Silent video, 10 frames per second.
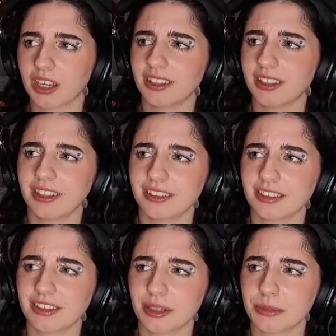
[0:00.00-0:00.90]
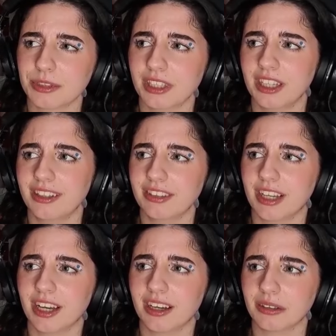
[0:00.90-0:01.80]
I think it's time to leave
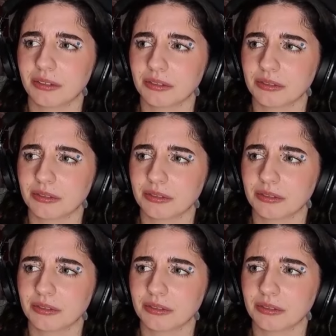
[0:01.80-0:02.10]
now.